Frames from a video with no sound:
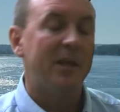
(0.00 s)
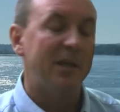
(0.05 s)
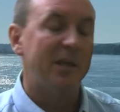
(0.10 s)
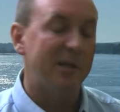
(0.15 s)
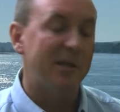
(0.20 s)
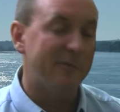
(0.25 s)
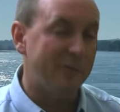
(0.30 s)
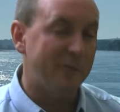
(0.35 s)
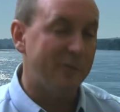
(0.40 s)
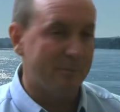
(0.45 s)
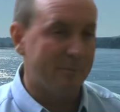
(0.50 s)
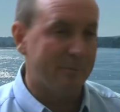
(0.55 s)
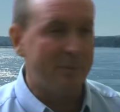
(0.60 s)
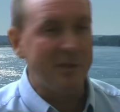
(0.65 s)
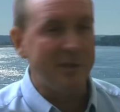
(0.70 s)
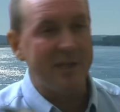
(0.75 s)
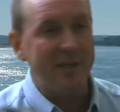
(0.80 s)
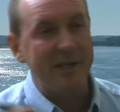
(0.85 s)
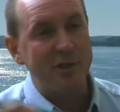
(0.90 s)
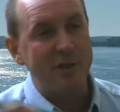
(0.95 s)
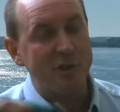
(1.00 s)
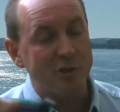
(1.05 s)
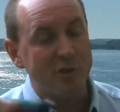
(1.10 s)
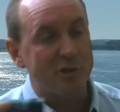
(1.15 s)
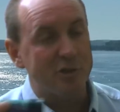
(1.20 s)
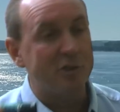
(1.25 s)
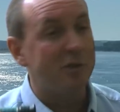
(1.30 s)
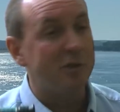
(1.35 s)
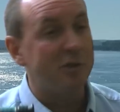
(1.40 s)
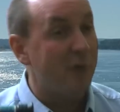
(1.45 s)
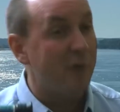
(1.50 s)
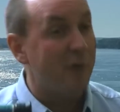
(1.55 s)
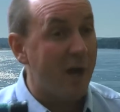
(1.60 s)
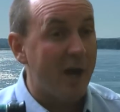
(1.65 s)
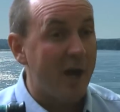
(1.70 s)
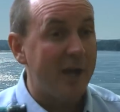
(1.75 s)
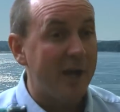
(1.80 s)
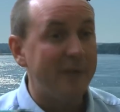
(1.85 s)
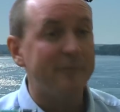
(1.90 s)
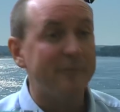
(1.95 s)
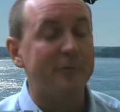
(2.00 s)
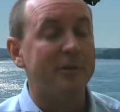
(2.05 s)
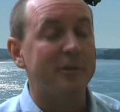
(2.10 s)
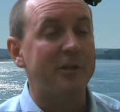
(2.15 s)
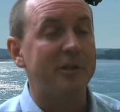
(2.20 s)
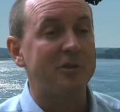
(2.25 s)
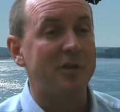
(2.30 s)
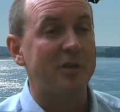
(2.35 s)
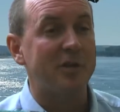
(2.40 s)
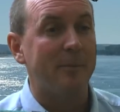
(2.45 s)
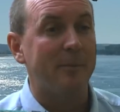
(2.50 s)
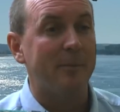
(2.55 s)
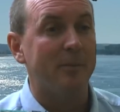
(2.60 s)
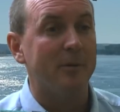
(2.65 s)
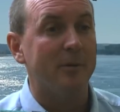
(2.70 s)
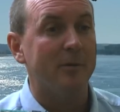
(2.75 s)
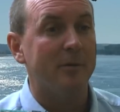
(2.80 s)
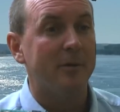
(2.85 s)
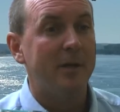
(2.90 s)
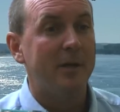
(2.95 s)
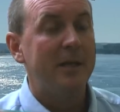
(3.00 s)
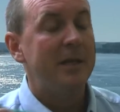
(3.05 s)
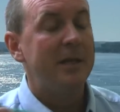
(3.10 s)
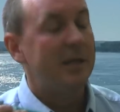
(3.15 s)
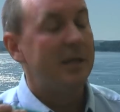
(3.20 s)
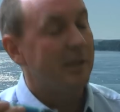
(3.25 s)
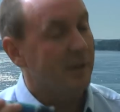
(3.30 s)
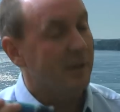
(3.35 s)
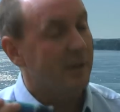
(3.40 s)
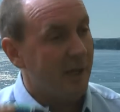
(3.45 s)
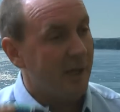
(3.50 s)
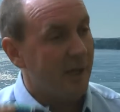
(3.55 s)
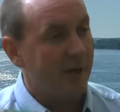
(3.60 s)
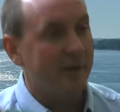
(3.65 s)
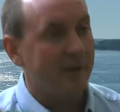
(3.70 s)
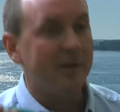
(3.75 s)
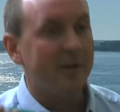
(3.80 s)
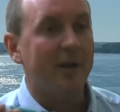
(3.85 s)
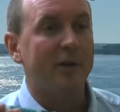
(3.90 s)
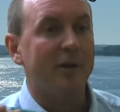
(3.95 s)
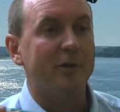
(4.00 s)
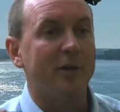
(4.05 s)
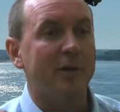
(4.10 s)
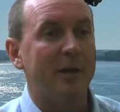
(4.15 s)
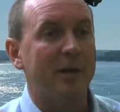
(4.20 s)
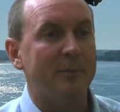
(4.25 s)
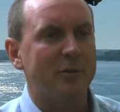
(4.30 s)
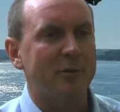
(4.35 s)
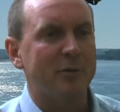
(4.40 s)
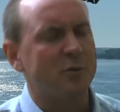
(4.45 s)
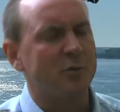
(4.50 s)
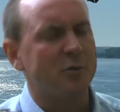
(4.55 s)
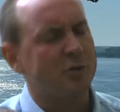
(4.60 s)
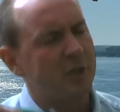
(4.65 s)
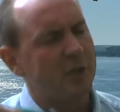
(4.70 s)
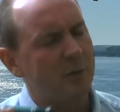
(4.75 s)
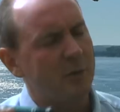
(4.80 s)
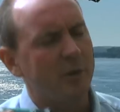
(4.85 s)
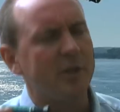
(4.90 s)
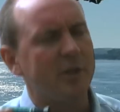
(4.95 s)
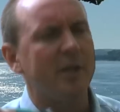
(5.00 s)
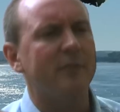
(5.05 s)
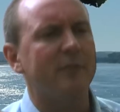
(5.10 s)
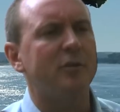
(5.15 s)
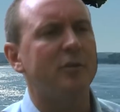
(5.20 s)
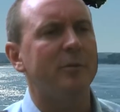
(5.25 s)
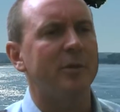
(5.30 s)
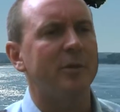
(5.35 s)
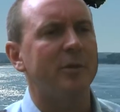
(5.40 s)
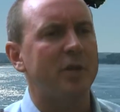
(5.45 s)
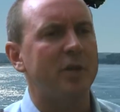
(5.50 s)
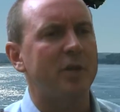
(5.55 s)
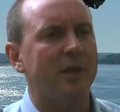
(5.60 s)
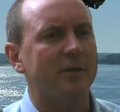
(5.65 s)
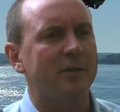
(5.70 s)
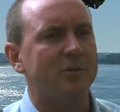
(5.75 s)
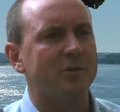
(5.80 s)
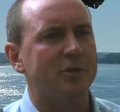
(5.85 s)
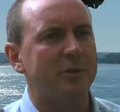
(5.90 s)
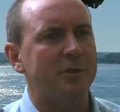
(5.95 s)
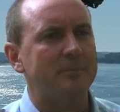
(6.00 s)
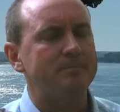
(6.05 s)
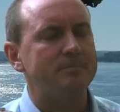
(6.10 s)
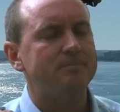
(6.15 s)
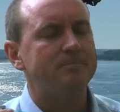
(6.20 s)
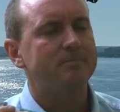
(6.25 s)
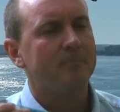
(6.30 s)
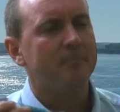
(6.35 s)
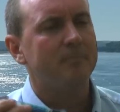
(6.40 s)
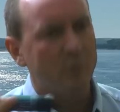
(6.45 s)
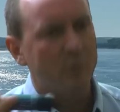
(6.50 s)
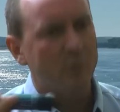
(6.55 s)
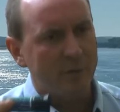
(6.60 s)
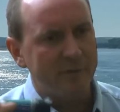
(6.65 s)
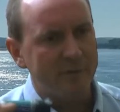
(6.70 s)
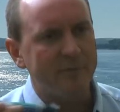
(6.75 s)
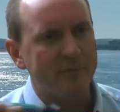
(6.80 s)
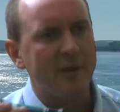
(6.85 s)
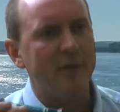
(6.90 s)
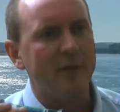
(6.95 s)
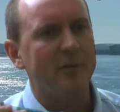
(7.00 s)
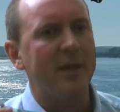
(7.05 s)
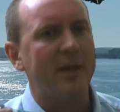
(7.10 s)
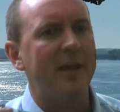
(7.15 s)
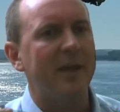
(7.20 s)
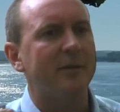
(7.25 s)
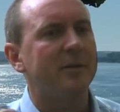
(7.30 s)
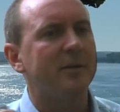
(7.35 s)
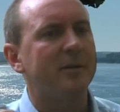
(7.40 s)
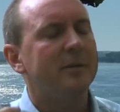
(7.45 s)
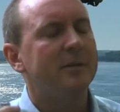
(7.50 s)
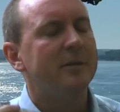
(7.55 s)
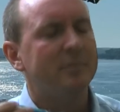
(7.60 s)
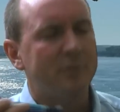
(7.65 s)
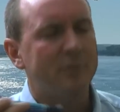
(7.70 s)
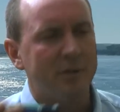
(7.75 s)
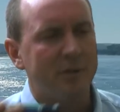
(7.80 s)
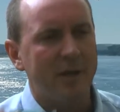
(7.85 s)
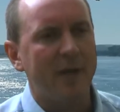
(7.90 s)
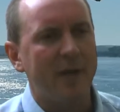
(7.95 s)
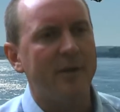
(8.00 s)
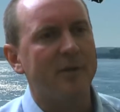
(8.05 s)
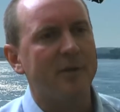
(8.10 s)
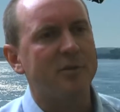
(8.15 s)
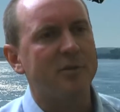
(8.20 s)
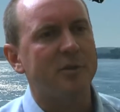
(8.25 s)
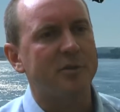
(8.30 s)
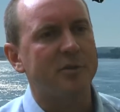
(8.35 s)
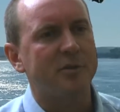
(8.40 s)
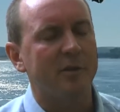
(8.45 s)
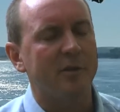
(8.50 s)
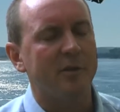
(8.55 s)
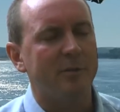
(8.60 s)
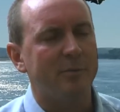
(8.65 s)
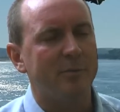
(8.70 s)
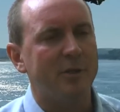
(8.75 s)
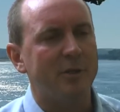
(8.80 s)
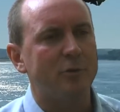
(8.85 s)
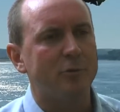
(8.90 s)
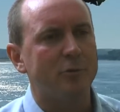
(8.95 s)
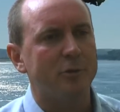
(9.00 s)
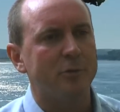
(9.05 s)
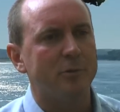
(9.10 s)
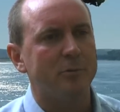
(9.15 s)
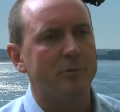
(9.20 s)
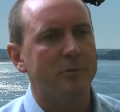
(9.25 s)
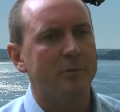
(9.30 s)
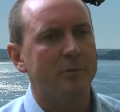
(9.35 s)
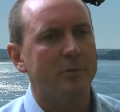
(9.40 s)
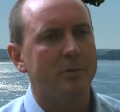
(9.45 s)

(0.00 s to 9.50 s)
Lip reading: If your pH is too high, for example, a lot of agronomists will say, well, you have too much calcium. We found that to not necessarily be true.